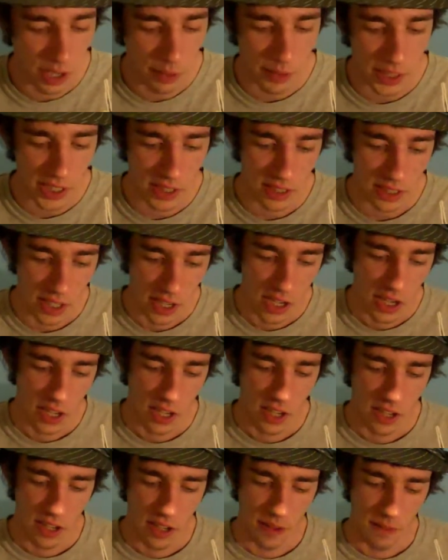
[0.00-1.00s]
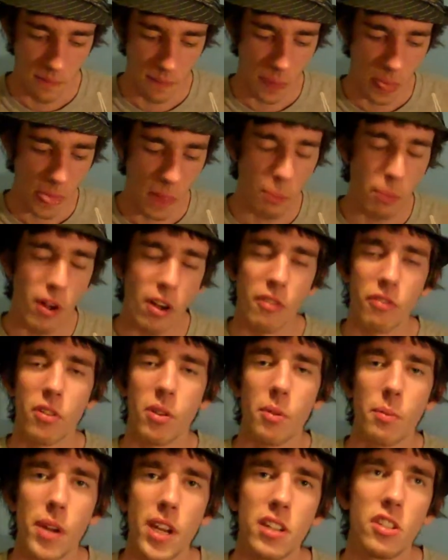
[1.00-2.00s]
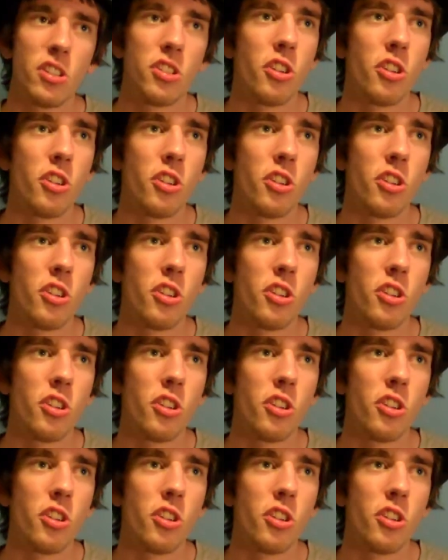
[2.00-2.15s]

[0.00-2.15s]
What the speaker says: I mean, apart from the main